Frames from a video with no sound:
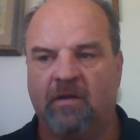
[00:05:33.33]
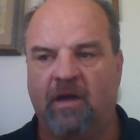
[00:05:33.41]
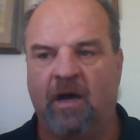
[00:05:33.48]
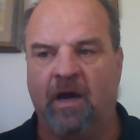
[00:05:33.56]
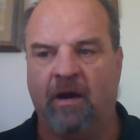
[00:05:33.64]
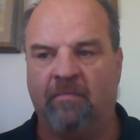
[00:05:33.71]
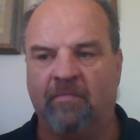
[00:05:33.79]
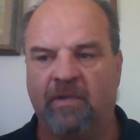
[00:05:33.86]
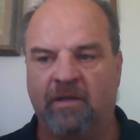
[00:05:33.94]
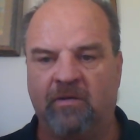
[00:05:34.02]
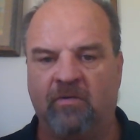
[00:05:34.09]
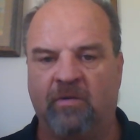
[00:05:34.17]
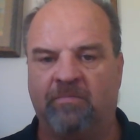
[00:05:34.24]

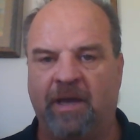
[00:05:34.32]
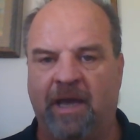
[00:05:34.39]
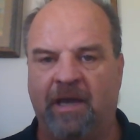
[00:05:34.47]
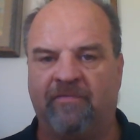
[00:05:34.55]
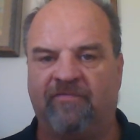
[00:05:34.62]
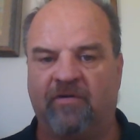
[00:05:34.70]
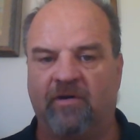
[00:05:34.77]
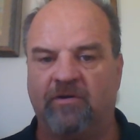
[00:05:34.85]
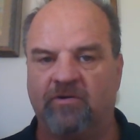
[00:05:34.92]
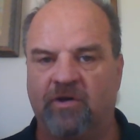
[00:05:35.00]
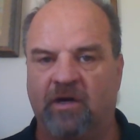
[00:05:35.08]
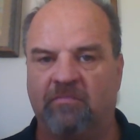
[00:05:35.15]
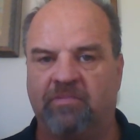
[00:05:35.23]
that you would pay for a
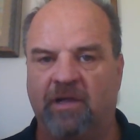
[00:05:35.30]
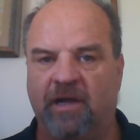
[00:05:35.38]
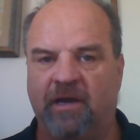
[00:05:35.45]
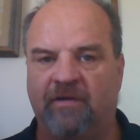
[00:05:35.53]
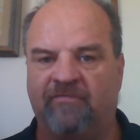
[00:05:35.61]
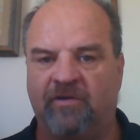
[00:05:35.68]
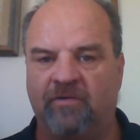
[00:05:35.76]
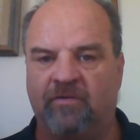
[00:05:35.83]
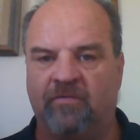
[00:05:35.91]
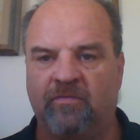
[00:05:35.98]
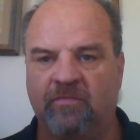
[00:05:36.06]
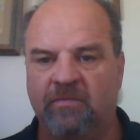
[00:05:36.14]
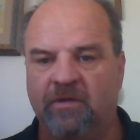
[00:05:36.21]
drug plan if
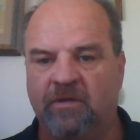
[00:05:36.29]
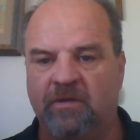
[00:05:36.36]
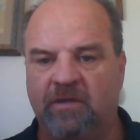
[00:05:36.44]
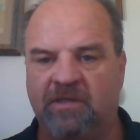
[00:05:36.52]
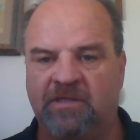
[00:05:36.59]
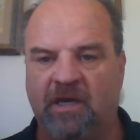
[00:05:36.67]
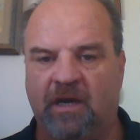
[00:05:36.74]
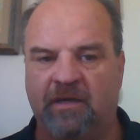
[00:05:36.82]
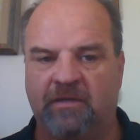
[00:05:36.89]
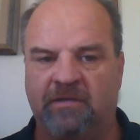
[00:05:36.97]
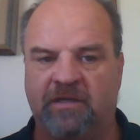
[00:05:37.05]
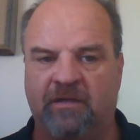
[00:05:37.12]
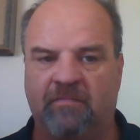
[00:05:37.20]
you
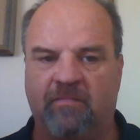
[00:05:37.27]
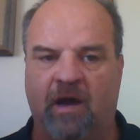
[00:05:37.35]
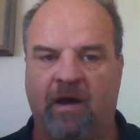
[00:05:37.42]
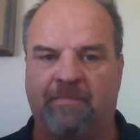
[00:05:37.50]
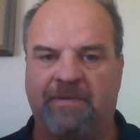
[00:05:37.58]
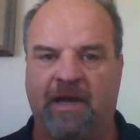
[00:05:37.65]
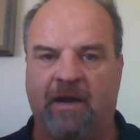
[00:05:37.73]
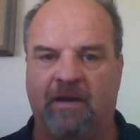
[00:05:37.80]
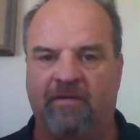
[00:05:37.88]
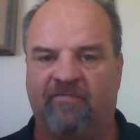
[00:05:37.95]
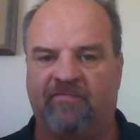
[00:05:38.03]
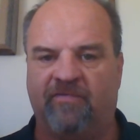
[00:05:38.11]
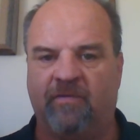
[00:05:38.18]
decided to opt out
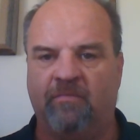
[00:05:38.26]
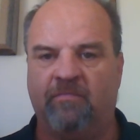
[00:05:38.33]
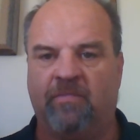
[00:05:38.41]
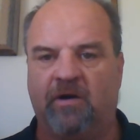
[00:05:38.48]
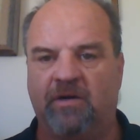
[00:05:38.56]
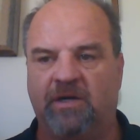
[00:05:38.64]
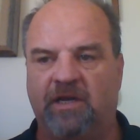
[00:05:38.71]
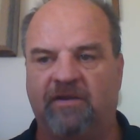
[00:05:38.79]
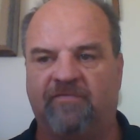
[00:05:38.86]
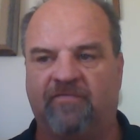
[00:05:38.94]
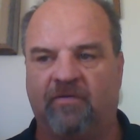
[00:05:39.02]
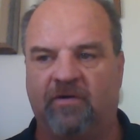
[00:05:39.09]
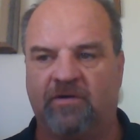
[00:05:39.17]
of Part D
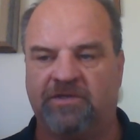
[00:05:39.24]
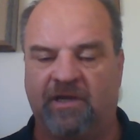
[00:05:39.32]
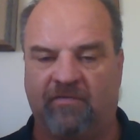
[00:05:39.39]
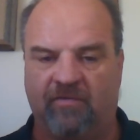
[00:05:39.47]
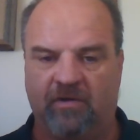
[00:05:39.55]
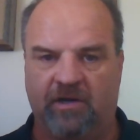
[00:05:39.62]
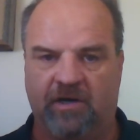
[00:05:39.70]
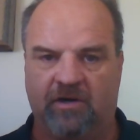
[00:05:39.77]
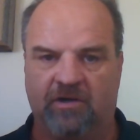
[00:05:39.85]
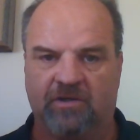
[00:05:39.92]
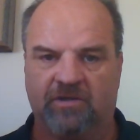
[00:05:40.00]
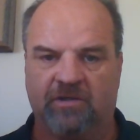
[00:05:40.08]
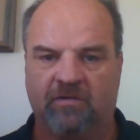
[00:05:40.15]
for several
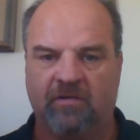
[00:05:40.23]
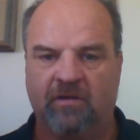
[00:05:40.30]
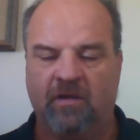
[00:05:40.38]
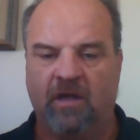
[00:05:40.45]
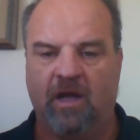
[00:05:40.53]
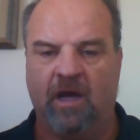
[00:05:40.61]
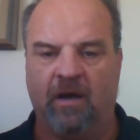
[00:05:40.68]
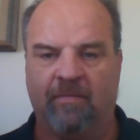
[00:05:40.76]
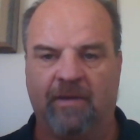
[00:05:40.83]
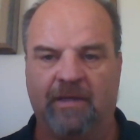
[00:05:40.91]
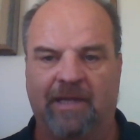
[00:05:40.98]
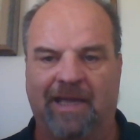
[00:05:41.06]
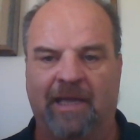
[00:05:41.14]
years.
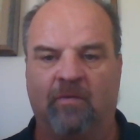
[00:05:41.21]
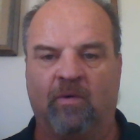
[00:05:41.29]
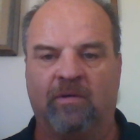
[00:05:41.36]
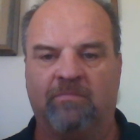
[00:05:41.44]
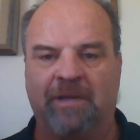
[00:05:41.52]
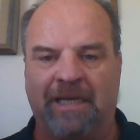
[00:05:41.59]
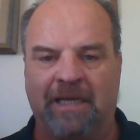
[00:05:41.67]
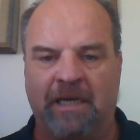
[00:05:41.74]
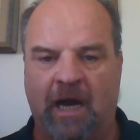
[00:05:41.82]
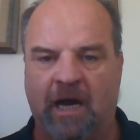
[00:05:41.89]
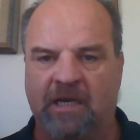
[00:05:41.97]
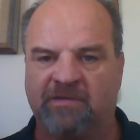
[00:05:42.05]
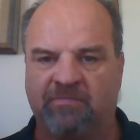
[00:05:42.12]
It would be
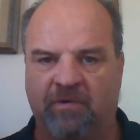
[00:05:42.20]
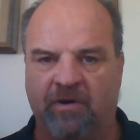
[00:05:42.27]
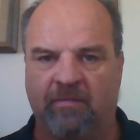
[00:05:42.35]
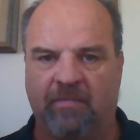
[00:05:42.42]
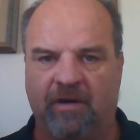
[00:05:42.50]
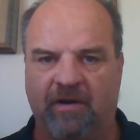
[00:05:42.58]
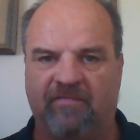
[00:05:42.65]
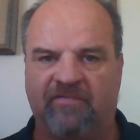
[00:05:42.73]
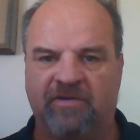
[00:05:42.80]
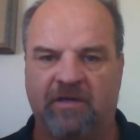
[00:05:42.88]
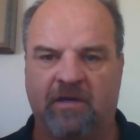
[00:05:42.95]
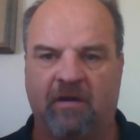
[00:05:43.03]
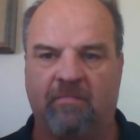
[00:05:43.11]
cost prohibitive
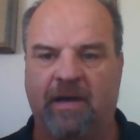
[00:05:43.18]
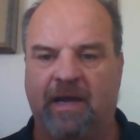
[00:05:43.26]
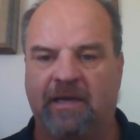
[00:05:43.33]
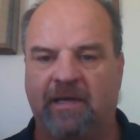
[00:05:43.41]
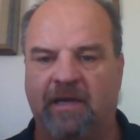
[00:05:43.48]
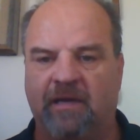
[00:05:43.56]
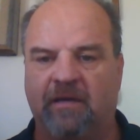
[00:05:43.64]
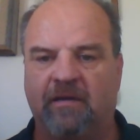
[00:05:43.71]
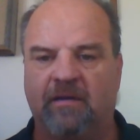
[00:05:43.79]
to come back in,